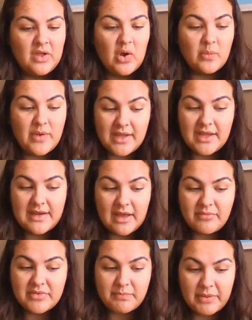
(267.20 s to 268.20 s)
"We can
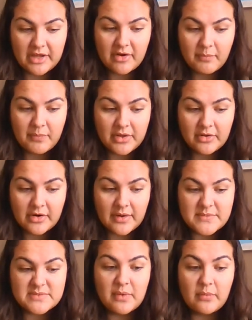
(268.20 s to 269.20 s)
help the
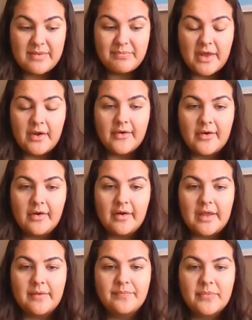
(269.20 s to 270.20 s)
pilgrims, but we'd better
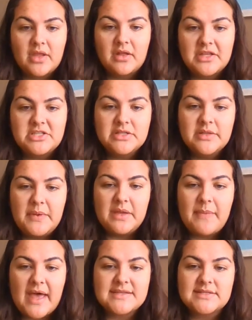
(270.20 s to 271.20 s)
hurry." Clutching the big
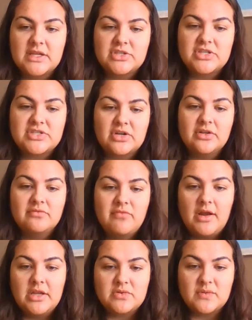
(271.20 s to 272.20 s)
basket, she started
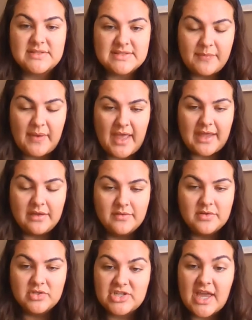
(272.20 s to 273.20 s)
running towards the bay.
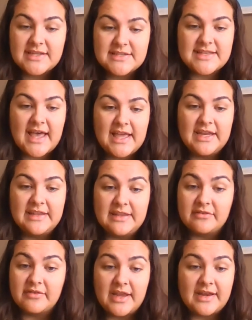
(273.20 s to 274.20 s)
Jack sighed and then
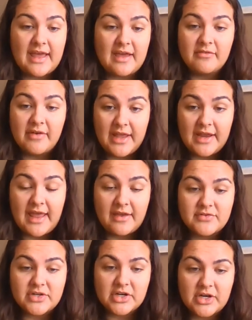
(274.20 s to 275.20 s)
ran
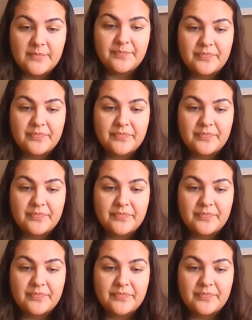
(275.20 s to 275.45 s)
after her.